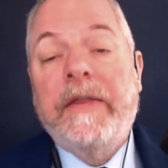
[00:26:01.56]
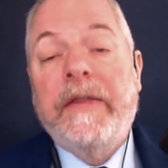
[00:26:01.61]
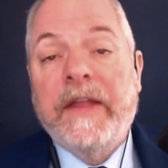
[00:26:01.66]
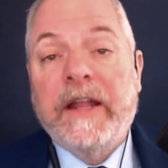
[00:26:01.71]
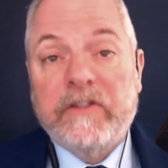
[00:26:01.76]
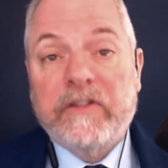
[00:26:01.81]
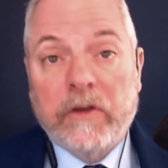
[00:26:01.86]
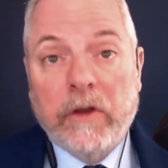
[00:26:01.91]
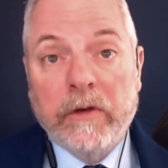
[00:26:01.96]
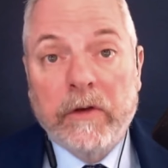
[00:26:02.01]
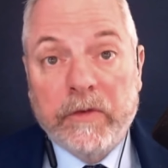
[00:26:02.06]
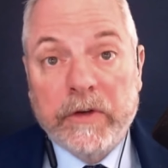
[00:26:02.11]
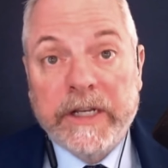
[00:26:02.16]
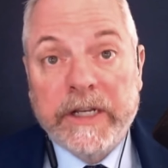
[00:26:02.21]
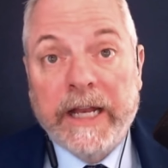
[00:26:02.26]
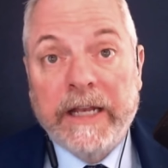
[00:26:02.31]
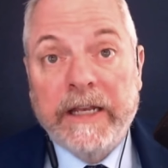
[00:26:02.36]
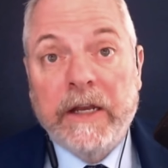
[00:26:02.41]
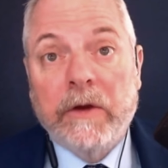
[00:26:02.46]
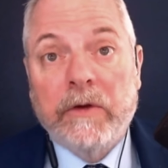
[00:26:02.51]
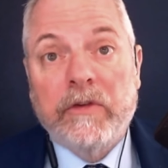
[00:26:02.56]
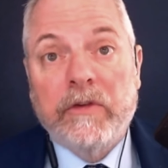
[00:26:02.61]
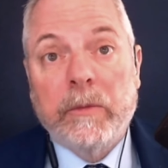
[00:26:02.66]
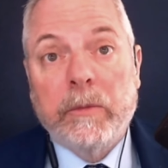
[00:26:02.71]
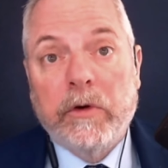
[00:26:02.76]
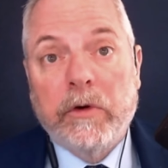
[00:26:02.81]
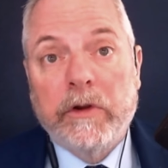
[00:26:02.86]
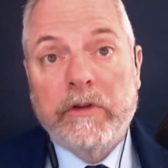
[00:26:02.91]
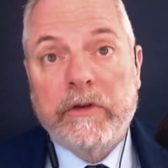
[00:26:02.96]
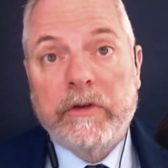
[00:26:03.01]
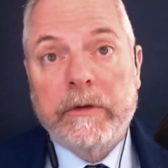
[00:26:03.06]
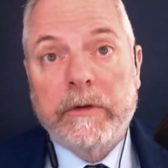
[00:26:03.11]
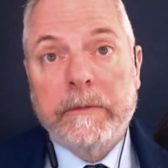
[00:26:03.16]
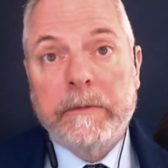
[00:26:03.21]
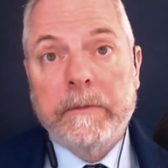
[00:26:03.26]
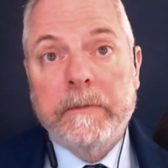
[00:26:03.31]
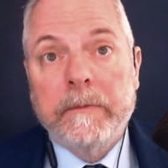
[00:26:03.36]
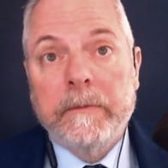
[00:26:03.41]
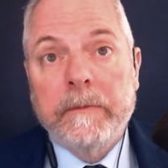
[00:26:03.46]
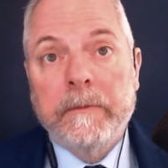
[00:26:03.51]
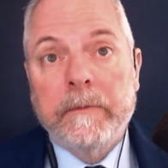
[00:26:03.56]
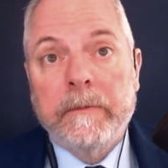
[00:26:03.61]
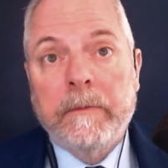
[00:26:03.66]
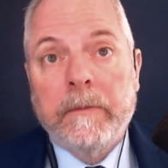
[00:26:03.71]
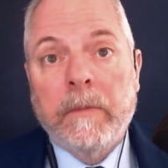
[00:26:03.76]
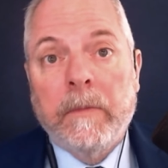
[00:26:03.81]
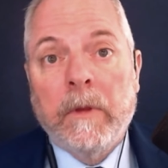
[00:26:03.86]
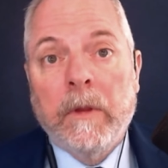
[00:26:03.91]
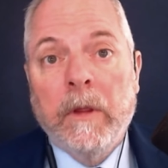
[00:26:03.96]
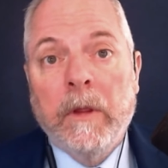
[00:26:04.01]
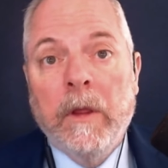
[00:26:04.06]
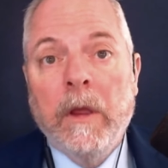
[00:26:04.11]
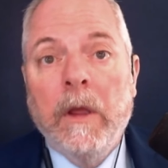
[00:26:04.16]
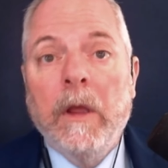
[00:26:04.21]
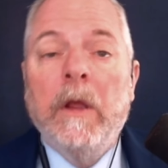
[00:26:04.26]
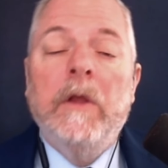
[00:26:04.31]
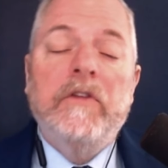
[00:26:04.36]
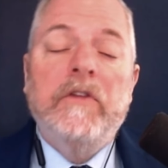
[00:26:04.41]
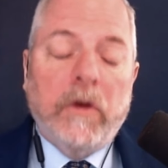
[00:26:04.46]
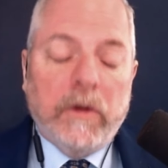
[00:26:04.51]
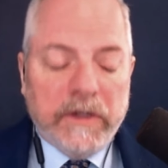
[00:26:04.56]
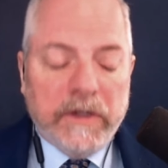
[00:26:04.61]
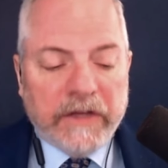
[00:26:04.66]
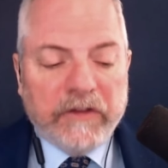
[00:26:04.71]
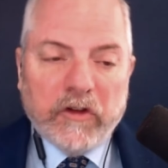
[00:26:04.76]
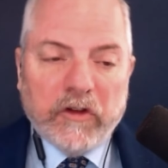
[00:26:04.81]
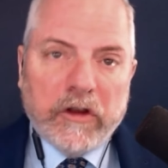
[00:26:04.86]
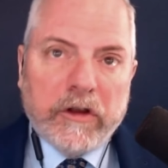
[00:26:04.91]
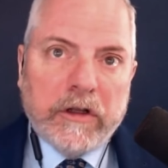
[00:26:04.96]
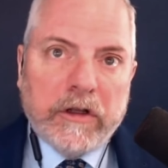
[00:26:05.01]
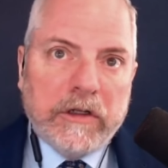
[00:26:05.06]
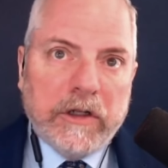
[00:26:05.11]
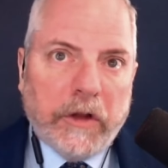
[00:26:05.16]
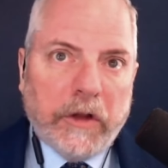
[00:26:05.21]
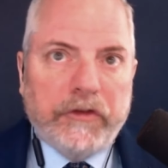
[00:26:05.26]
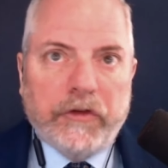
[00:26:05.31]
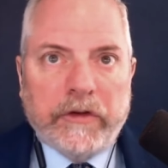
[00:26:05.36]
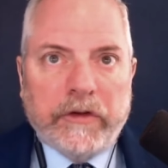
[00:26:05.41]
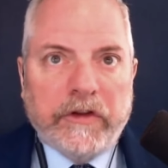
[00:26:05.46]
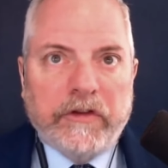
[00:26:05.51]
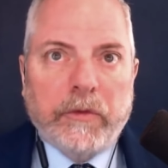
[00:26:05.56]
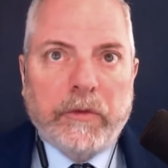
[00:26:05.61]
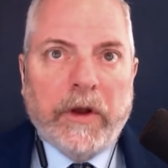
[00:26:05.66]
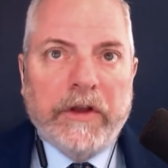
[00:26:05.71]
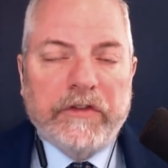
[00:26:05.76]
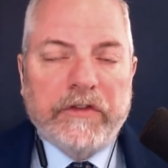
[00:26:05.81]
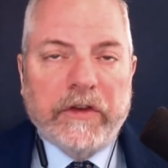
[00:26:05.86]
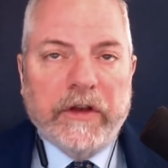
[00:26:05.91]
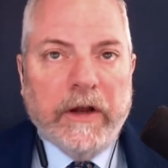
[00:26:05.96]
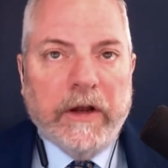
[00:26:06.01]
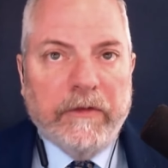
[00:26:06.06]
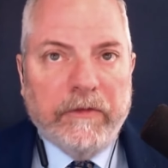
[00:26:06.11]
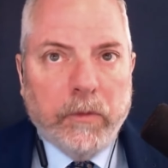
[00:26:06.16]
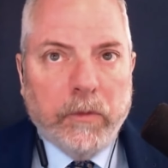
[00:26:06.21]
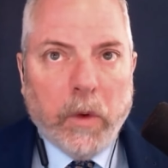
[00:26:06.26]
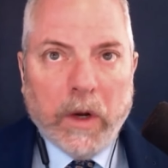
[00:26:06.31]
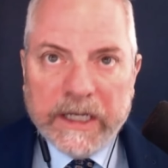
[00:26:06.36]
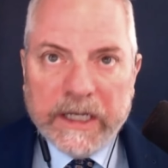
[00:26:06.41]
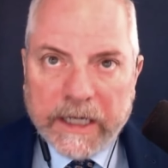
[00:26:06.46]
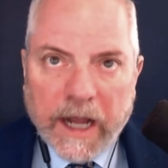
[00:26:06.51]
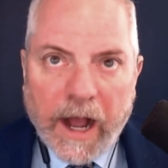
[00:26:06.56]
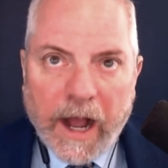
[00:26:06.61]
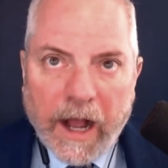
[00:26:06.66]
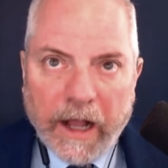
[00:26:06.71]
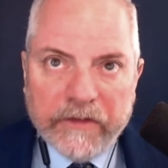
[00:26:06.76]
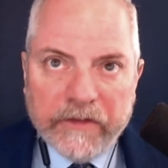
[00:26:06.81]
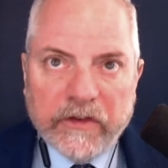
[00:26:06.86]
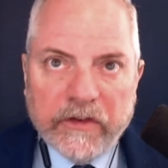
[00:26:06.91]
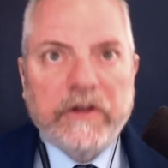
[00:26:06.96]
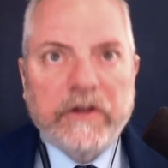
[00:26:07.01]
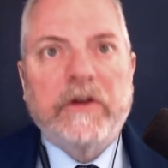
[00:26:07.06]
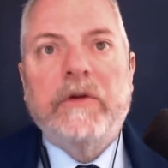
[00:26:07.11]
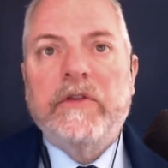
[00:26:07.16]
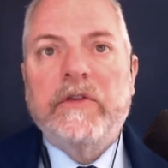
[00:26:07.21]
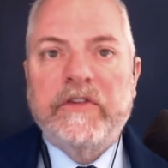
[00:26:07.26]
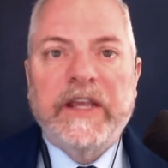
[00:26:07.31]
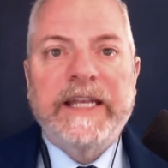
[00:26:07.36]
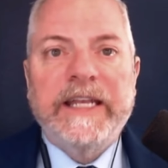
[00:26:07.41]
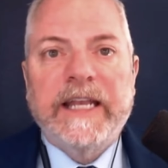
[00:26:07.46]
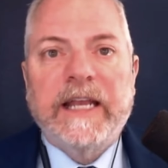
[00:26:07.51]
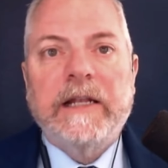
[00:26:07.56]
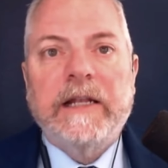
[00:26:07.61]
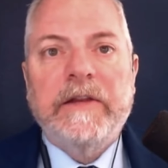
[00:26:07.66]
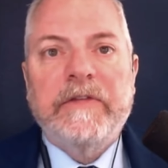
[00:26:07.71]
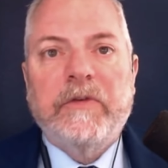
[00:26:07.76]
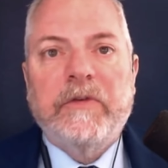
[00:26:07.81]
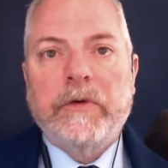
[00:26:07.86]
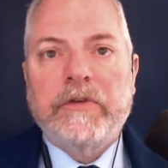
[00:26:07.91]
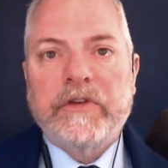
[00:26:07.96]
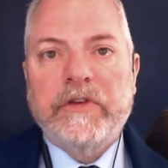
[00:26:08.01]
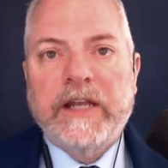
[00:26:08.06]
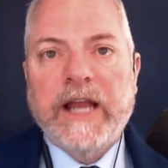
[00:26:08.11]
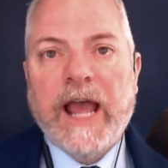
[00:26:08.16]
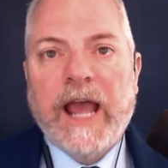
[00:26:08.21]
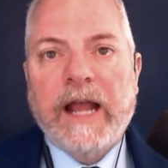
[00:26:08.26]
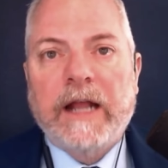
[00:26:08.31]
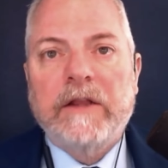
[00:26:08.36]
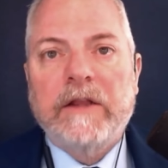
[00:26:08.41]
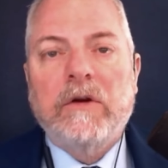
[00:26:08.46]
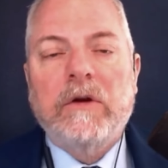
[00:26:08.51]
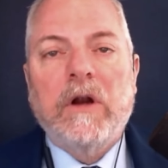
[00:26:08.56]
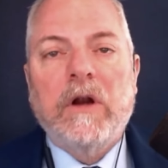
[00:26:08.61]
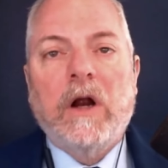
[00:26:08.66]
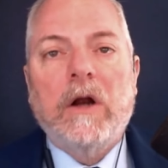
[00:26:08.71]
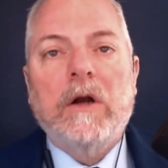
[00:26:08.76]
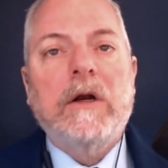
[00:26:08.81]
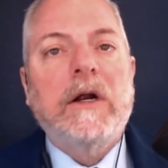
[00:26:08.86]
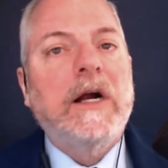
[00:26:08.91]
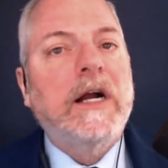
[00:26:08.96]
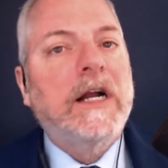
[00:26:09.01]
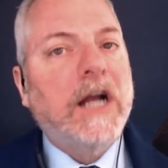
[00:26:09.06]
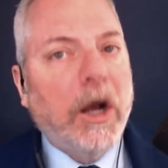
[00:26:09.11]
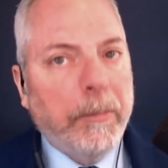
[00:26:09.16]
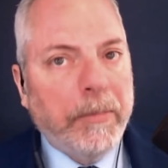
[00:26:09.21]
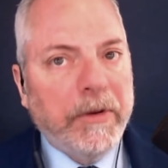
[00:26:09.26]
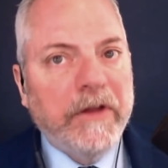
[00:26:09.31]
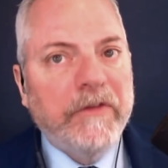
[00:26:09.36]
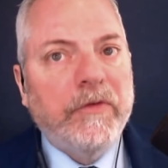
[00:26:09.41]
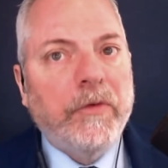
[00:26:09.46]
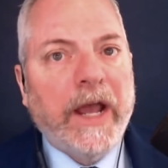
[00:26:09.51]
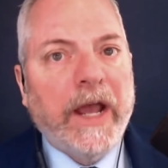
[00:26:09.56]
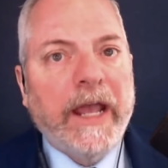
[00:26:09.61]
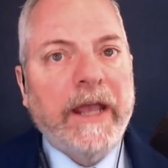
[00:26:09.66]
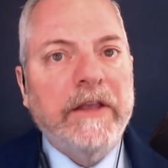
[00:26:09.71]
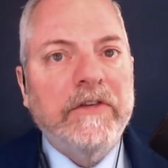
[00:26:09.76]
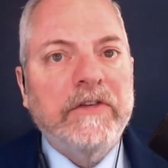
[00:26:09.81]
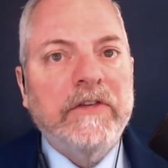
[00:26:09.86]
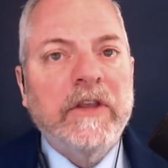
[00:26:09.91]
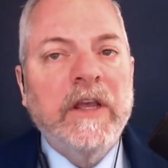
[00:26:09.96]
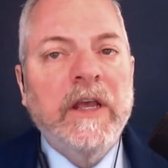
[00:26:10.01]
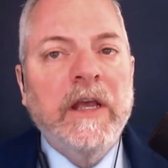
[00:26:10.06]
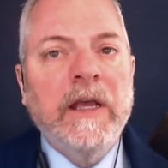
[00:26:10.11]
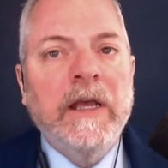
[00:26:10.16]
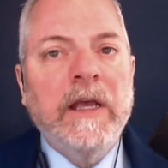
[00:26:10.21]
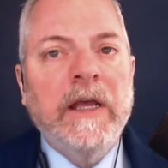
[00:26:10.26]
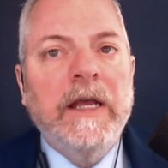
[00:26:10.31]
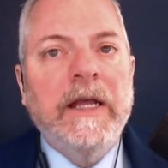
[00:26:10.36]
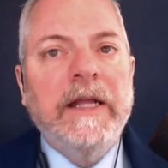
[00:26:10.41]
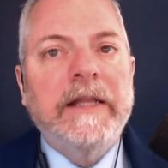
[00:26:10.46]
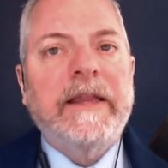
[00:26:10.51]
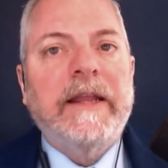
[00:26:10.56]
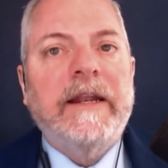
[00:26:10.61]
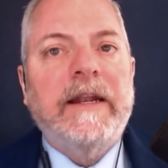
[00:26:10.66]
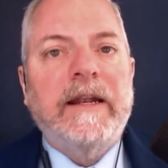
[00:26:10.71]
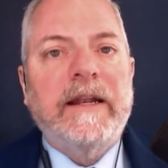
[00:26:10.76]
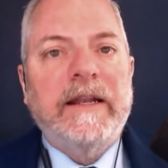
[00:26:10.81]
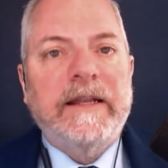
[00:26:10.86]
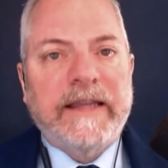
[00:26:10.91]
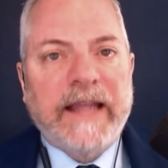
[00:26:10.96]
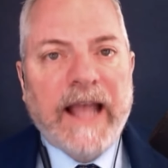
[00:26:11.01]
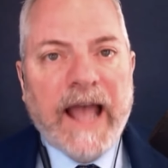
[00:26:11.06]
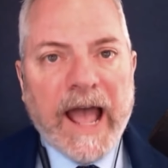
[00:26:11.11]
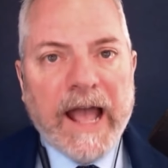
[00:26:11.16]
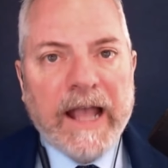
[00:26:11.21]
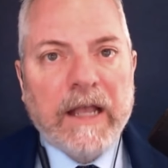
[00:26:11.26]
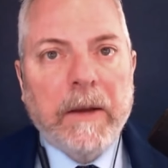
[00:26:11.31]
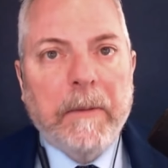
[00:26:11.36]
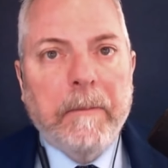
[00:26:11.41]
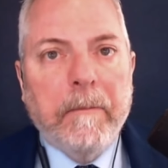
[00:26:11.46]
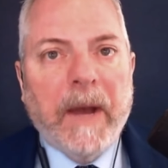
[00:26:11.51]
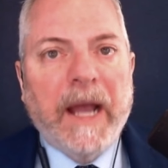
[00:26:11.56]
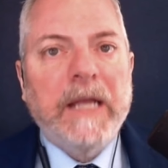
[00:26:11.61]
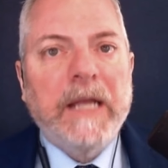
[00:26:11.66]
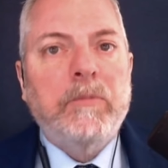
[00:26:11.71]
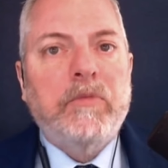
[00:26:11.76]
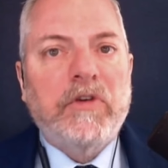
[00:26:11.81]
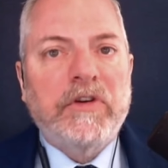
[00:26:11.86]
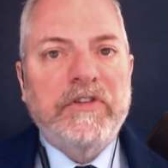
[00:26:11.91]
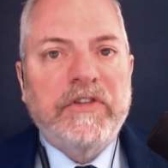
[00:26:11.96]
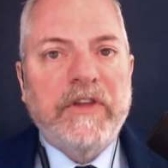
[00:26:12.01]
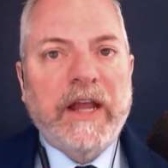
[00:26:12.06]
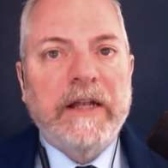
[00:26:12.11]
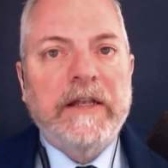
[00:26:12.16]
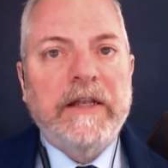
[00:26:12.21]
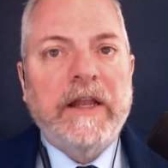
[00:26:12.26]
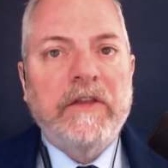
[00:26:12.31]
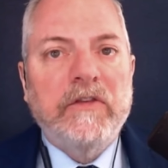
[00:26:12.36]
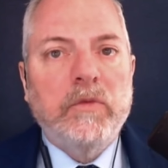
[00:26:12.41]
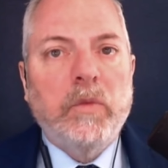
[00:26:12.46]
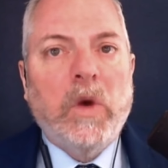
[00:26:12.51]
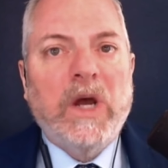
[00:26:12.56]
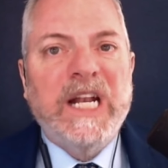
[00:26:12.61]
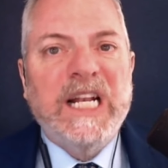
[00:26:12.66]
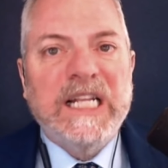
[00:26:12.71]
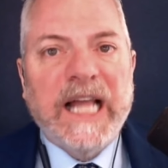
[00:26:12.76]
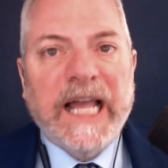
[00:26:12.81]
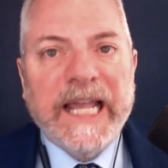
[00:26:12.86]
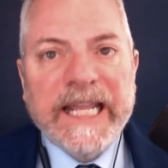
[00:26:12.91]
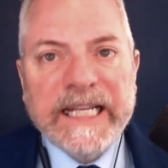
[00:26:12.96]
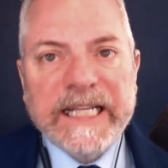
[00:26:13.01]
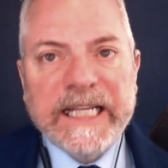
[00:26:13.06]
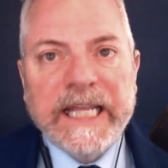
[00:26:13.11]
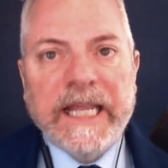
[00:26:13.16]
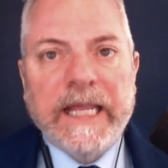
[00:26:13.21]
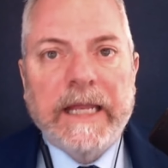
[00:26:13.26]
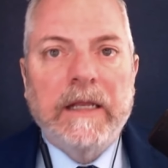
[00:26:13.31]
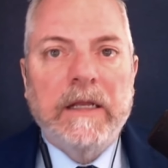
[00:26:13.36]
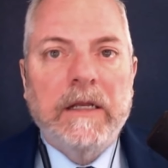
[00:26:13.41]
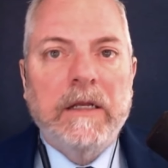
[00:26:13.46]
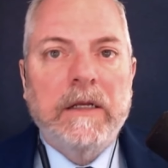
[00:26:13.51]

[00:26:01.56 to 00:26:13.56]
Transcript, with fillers: And that's good for 10 years in prison. So let's look closer at this question of what constitutes a deadly force attack. There are a couple of ways that an attack might present as one likely